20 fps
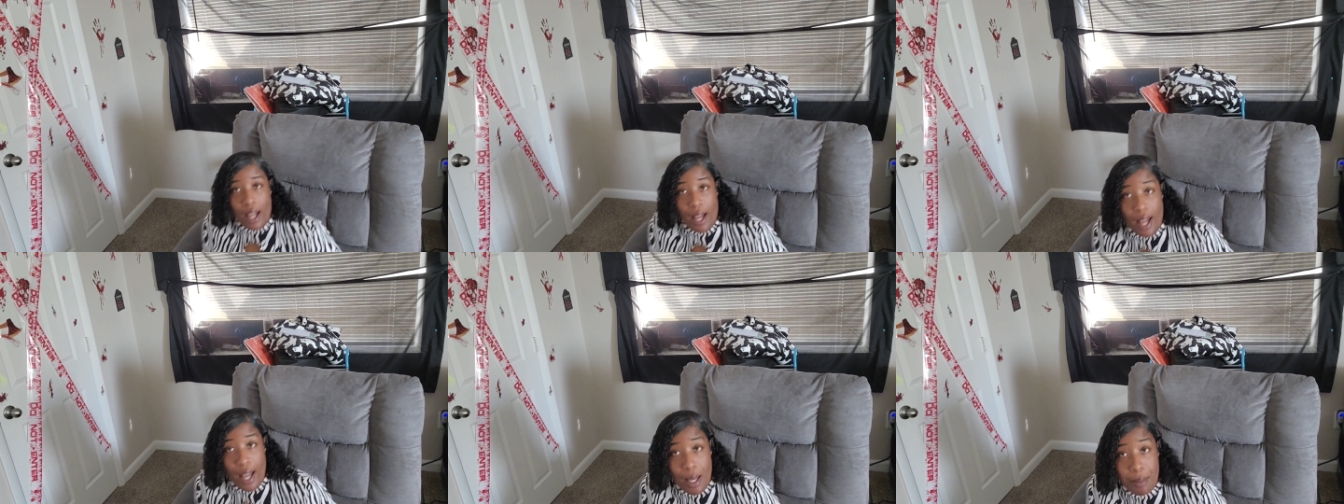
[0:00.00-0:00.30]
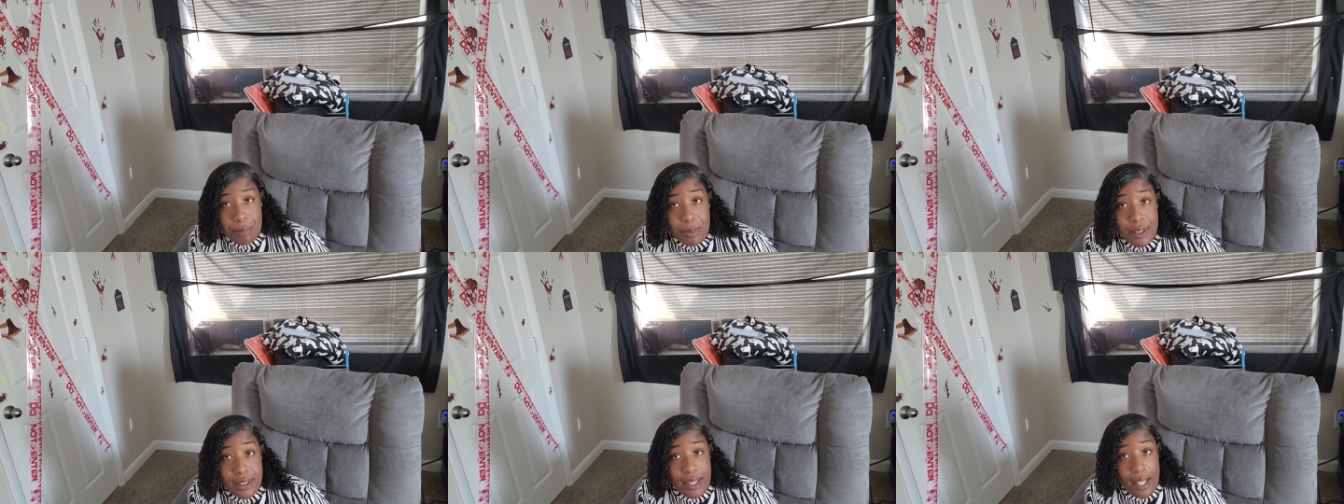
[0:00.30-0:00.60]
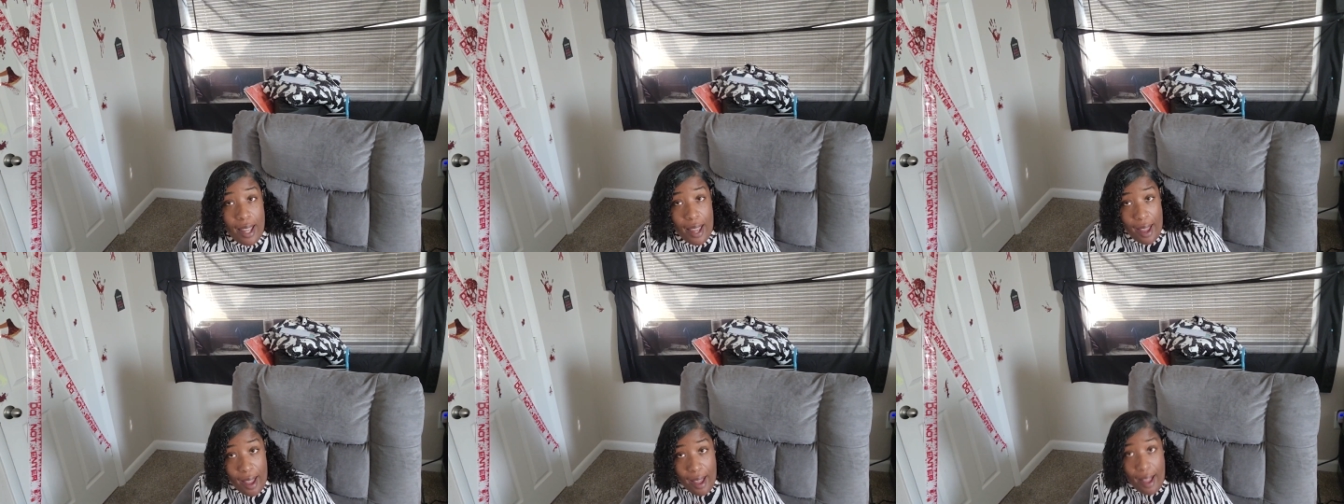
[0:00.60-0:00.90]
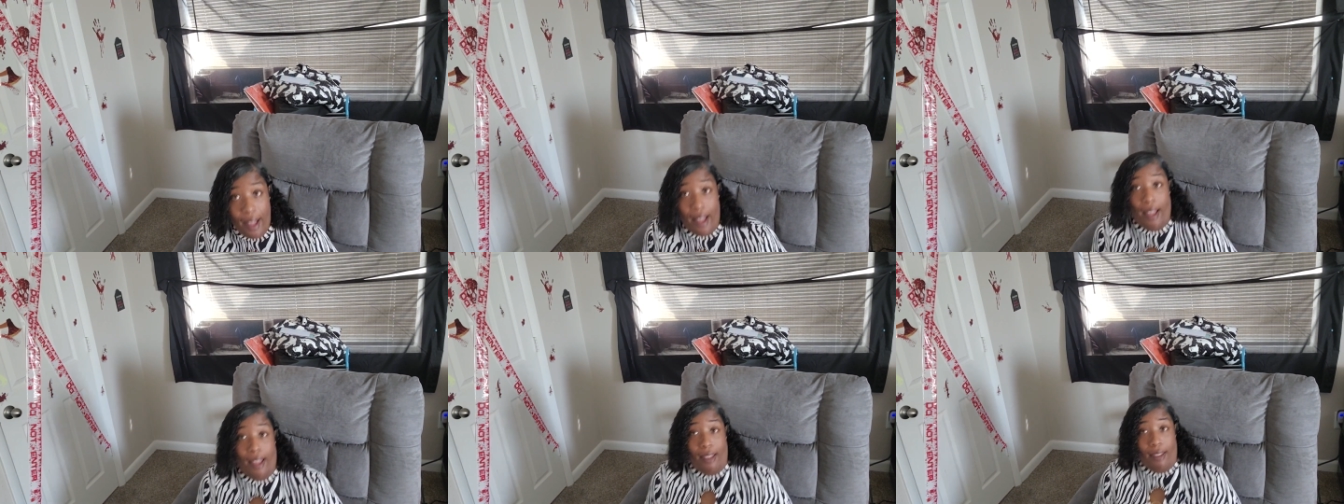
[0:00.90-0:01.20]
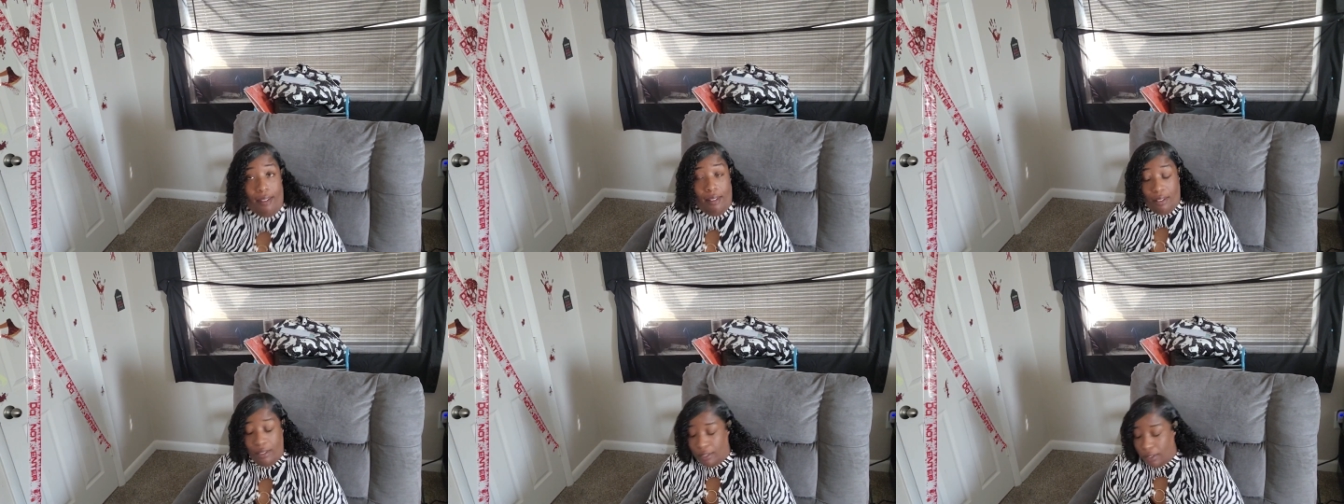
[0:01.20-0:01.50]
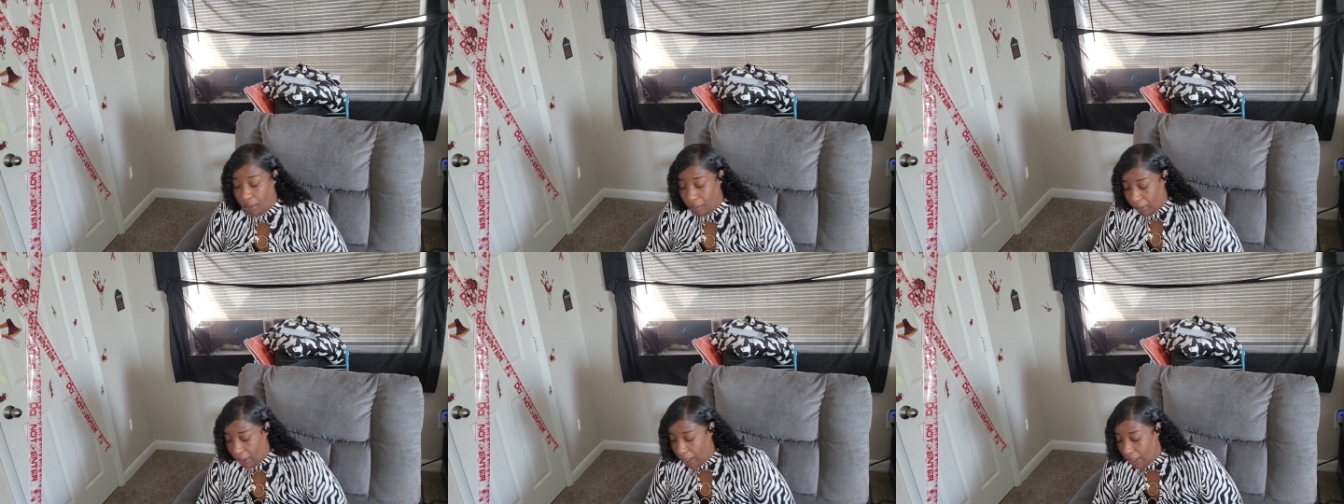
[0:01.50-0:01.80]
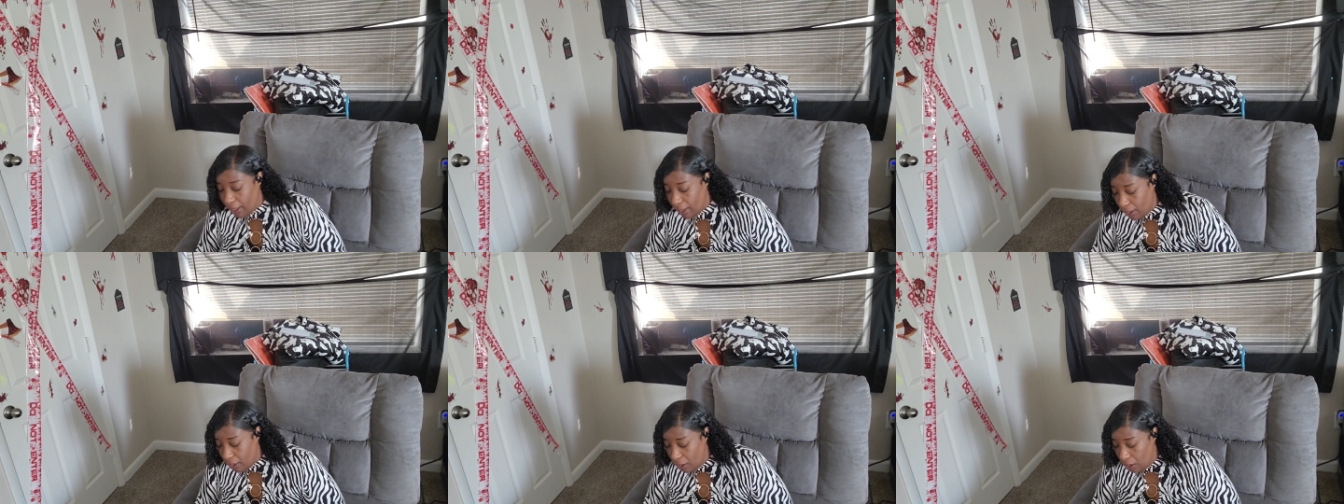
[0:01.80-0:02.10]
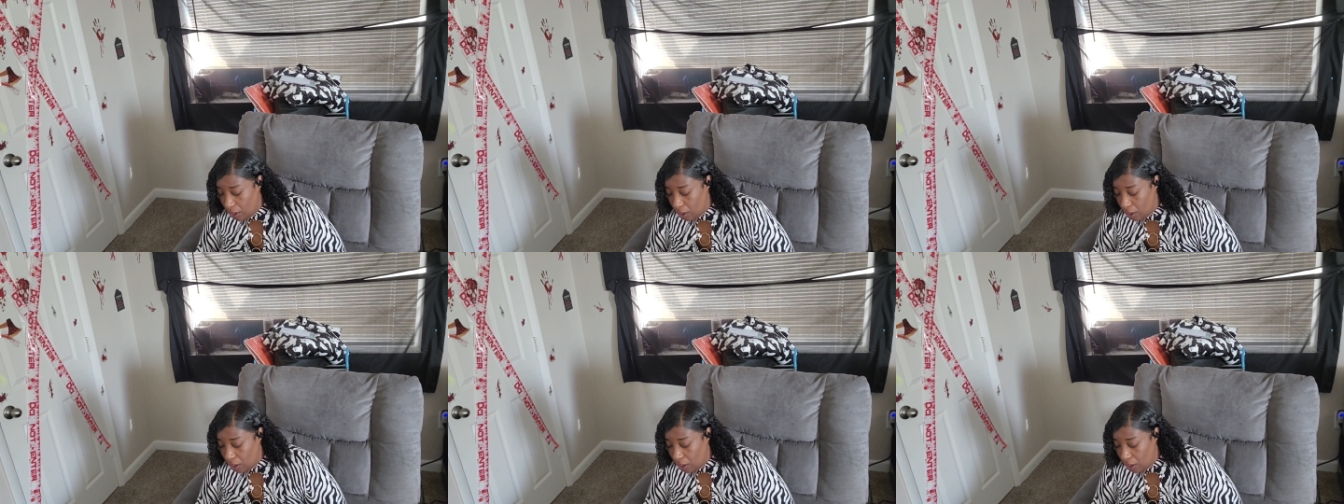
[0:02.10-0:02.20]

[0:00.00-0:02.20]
I'm tired, okay? And